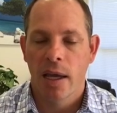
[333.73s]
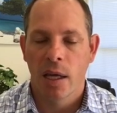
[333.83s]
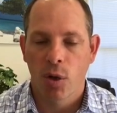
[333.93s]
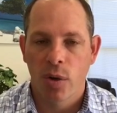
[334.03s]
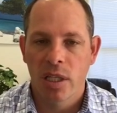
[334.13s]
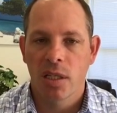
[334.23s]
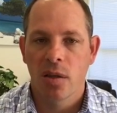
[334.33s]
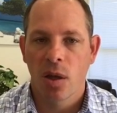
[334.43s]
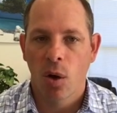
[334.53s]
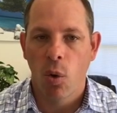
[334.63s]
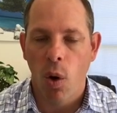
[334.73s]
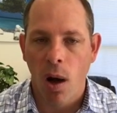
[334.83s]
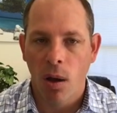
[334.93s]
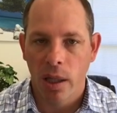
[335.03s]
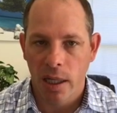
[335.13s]
increasing the
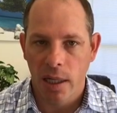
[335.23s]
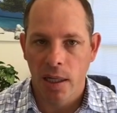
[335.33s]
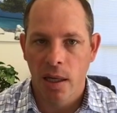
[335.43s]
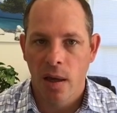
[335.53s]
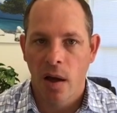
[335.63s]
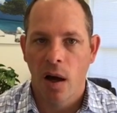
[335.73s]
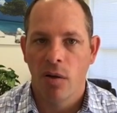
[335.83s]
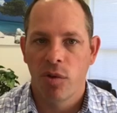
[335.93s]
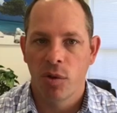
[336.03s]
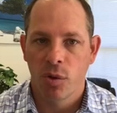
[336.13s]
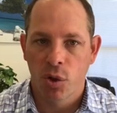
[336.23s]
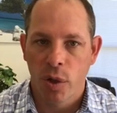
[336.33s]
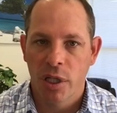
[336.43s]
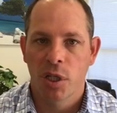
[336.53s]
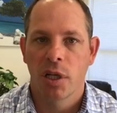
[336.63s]
quality of the
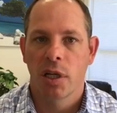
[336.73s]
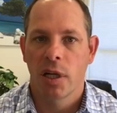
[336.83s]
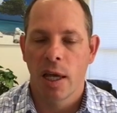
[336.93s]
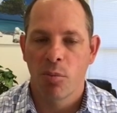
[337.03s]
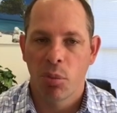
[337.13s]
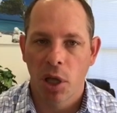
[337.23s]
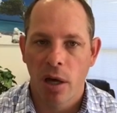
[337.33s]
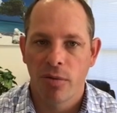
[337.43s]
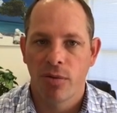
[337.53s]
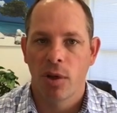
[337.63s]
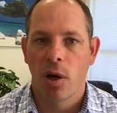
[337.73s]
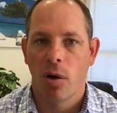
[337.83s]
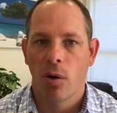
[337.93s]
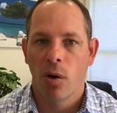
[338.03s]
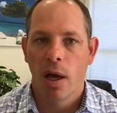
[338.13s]
nutrition and blood
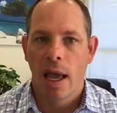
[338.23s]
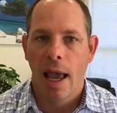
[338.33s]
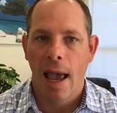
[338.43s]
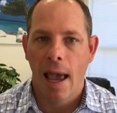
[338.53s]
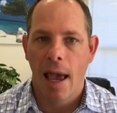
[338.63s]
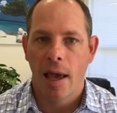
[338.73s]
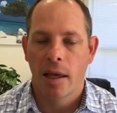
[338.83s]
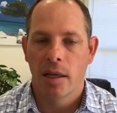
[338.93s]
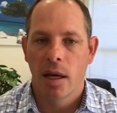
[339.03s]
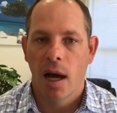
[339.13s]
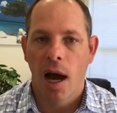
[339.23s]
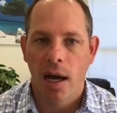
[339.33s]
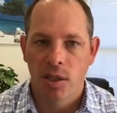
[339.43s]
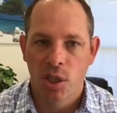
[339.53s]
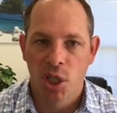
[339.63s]
flow and
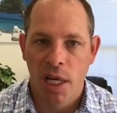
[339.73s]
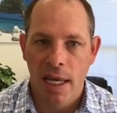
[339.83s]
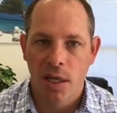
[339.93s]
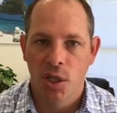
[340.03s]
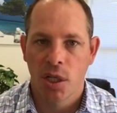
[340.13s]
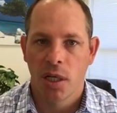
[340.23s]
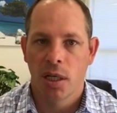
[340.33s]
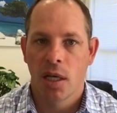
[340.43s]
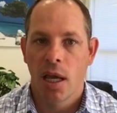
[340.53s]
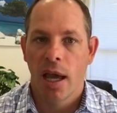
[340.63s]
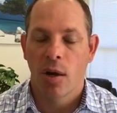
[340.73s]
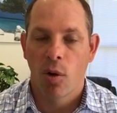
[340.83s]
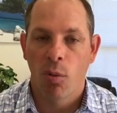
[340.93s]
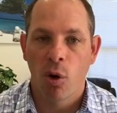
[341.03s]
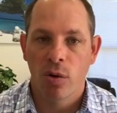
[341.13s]
oxygenation and
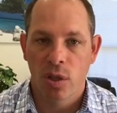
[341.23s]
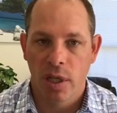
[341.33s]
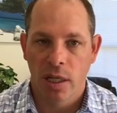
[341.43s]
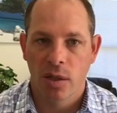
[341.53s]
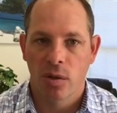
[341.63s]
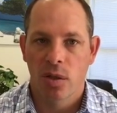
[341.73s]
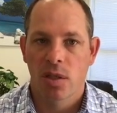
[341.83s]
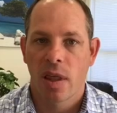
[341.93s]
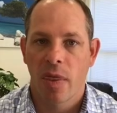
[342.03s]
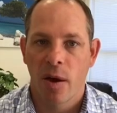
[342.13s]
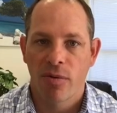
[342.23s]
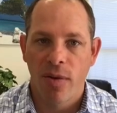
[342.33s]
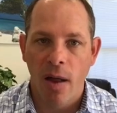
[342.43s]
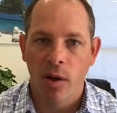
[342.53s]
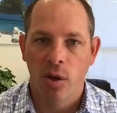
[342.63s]
hormonal signals that their
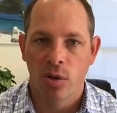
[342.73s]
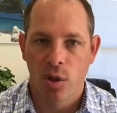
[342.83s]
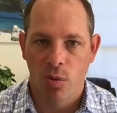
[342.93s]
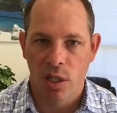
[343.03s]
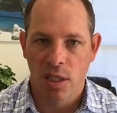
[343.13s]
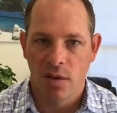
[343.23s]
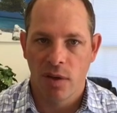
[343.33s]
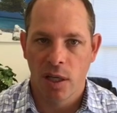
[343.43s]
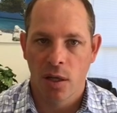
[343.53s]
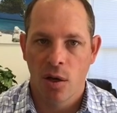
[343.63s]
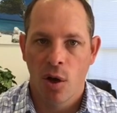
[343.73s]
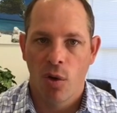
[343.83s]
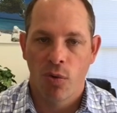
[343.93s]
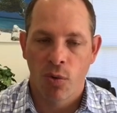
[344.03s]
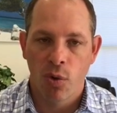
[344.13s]
follicles are receiving
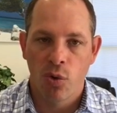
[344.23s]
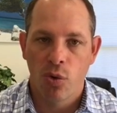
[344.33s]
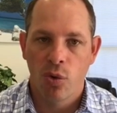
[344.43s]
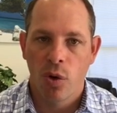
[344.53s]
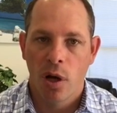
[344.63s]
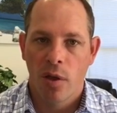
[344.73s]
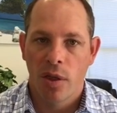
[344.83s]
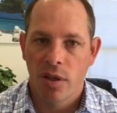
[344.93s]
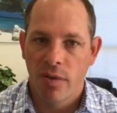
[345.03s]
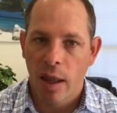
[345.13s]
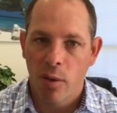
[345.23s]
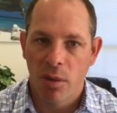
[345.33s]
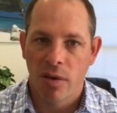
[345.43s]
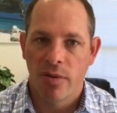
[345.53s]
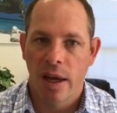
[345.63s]
through the
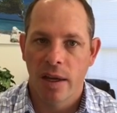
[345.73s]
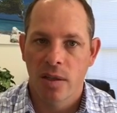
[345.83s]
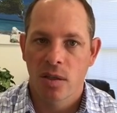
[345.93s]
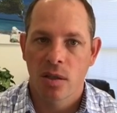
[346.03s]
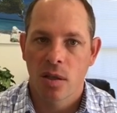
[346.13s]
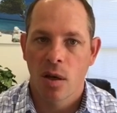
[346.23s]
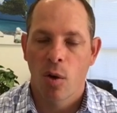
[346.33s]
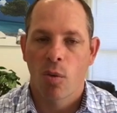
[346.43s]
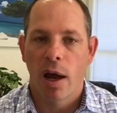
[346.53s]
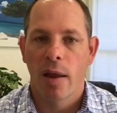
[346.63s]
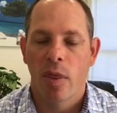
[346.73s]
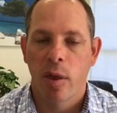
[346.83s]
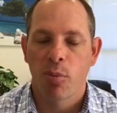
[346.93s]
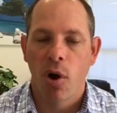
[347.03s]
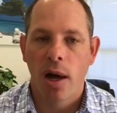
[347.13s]
development phase, right?
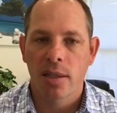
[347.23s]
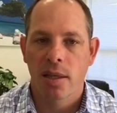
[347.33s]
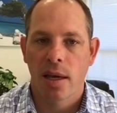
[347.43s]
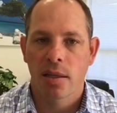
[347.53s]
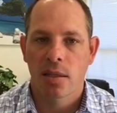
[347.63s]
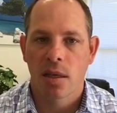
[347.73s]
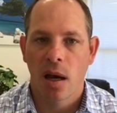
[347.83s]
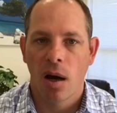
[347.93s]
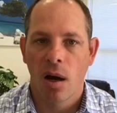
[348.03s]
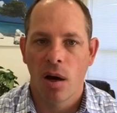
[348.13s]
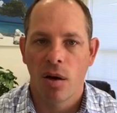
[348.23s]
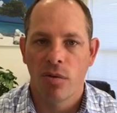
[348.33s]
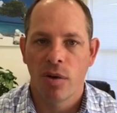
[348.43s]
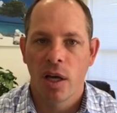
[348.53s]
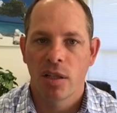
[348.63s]
The process
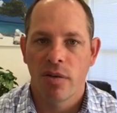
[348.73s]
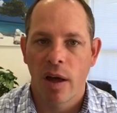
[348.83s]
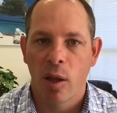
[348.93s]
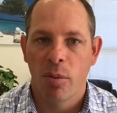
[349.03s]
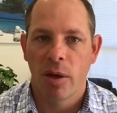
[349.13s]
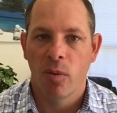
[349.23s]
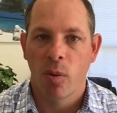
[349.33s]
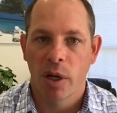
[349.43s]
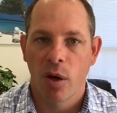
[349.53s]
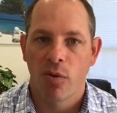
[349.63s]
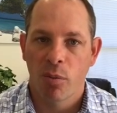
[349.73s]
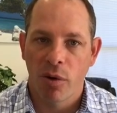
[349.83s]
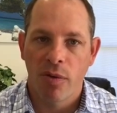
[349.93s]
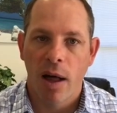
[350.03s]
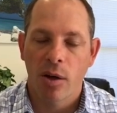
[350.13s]
of development, where we go from
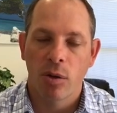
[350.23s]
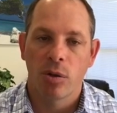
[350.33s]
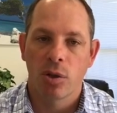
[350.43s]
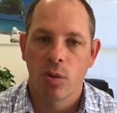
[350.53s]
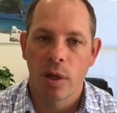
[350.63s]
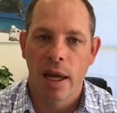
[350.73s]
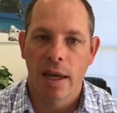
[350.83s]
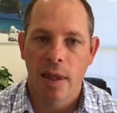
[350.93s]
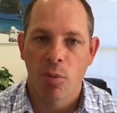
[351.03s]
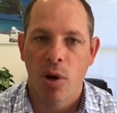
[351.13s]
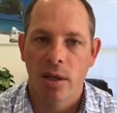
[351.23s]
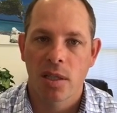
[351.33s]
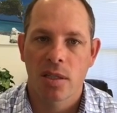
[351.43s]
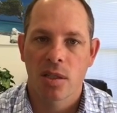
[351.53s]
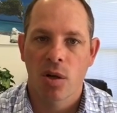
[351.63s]
a follicle to an egg, that
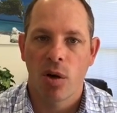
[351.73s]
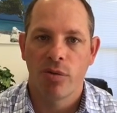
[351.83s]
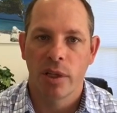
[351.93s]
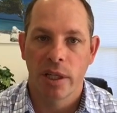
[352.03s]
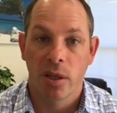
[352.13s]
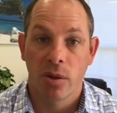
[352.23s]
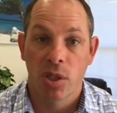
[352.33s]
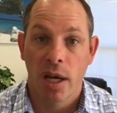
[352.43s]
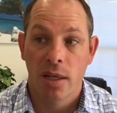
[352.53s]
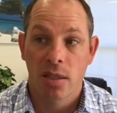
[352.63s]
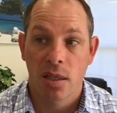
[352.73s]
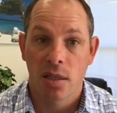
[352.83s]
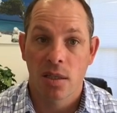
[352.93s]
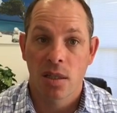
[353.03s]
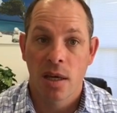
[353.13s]
process is called
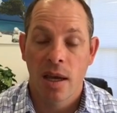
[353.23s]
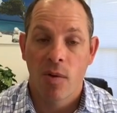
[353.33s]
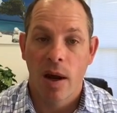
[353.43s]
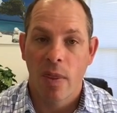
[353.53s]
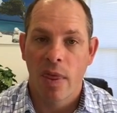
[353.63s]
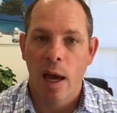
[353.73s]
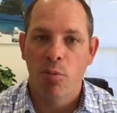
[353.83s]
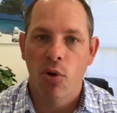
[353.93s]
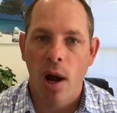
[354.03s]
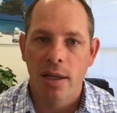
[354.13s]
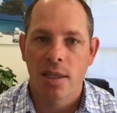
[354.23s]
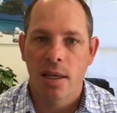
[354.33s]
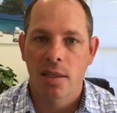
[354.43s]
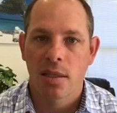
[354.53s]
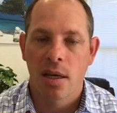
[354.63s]
folliculogenesis, right? And that
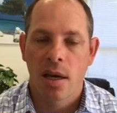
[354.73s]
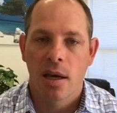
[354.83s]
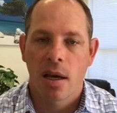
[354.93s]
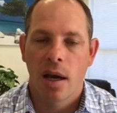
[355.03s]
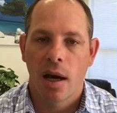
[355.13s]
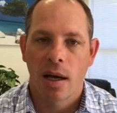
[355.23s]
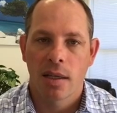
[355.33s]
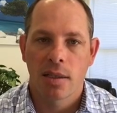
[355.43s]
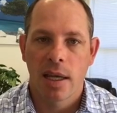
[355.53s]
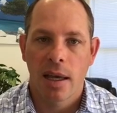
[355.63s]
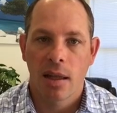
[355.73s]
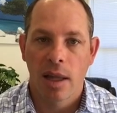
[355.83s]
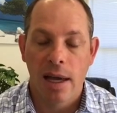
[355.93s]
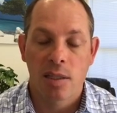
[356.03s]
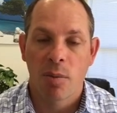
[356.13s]
process
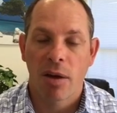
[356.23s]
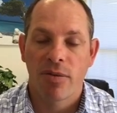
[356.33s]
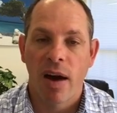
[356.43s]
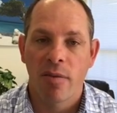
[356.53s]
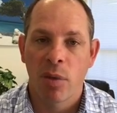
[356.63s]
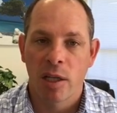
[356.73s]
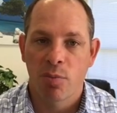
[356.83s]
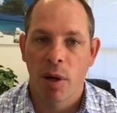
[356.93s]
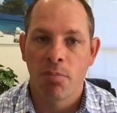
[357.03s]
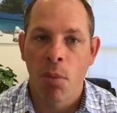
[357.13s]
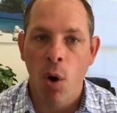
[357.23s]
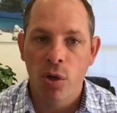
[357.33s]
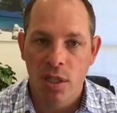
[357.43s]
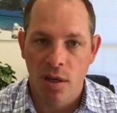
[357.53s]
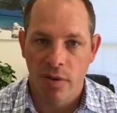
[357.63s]
lasts about 5 months, but
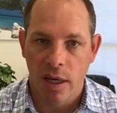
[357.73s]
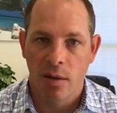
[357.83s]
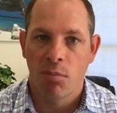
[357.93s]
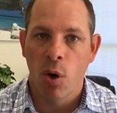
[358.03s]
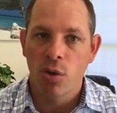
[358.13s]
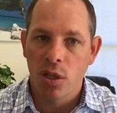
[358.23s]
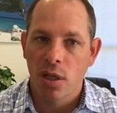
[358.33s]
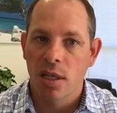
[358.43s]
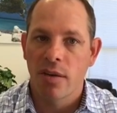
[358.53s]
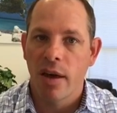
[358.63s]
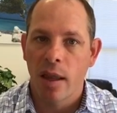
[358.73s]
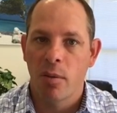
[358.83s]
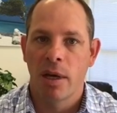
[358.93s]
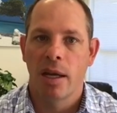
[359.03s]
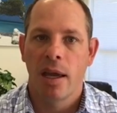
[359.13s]
most of the
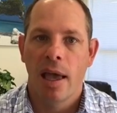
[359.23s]
development